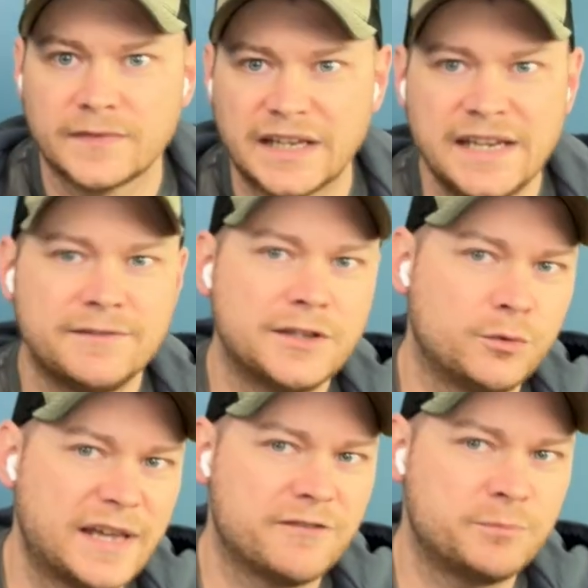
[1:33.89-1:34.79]
even though
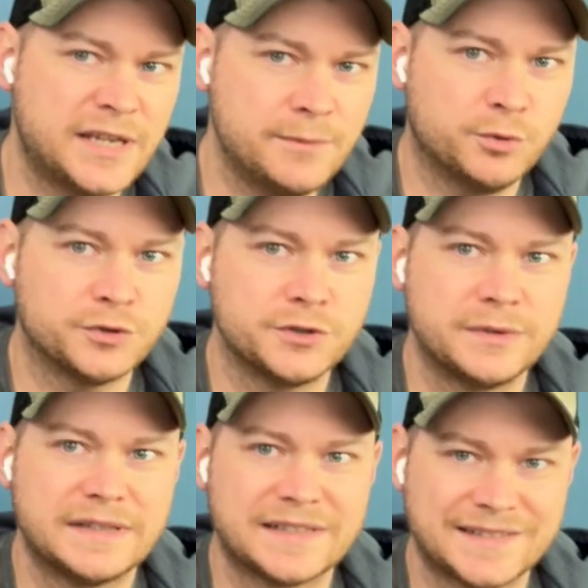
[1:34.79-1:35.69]
we have people
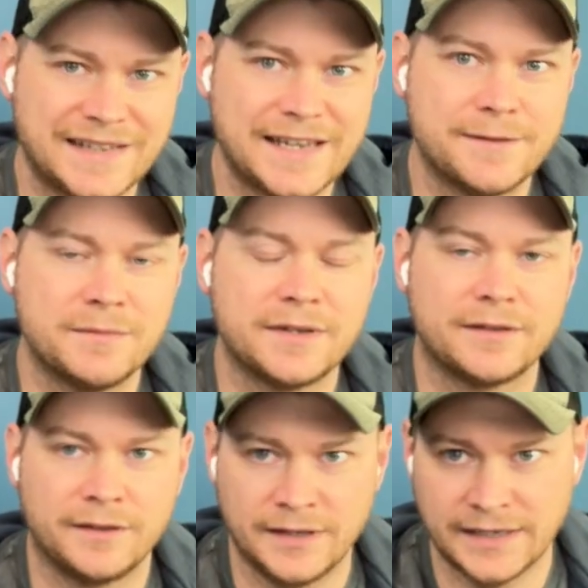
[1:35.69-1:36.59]
doing the same
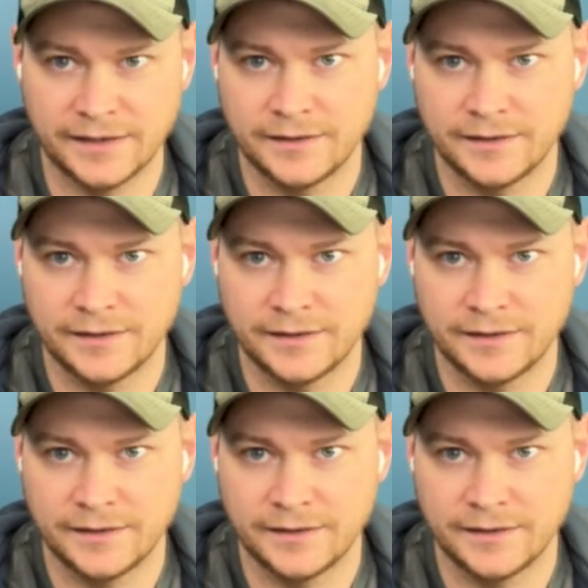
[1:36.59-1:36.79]
thing,